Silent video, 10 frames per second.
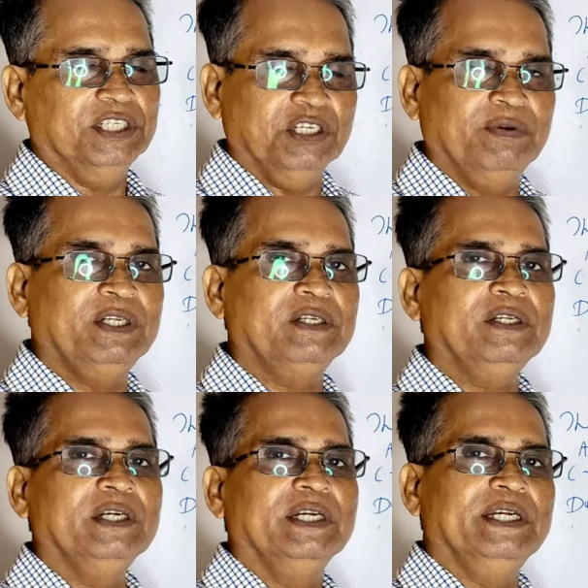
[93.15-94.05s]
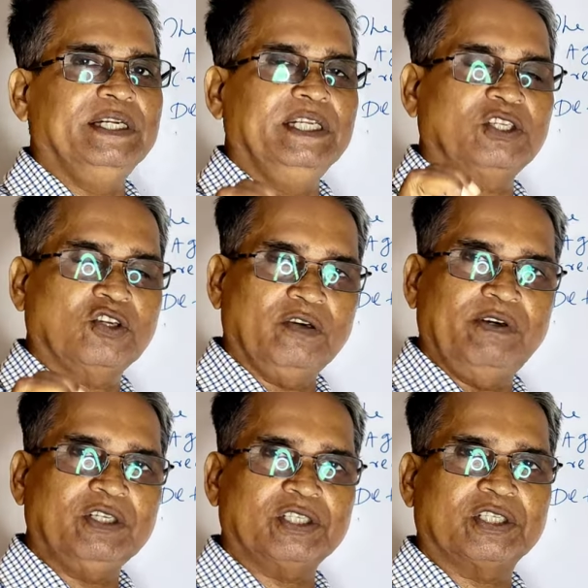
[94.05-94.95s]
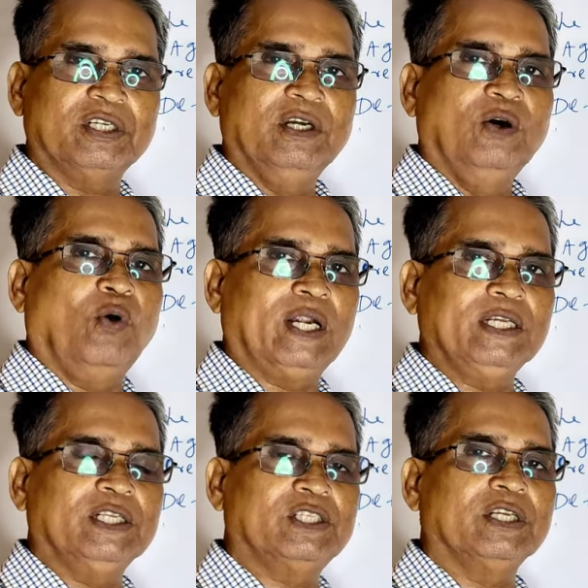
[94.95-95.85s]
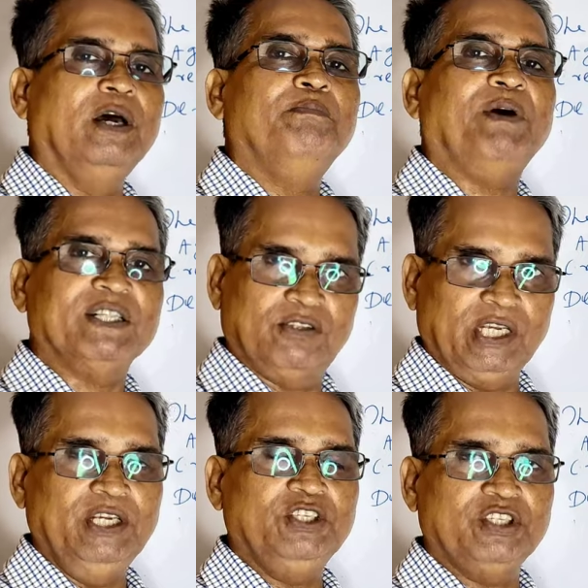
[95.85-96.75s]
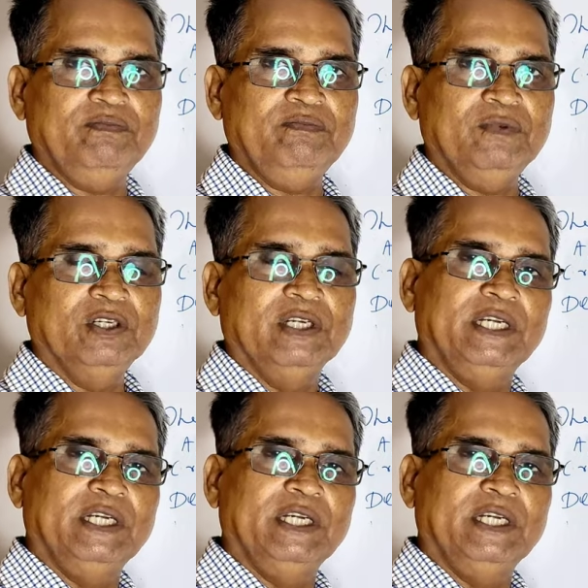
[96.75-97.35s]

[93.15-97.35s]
Even he discovers what is pantheism.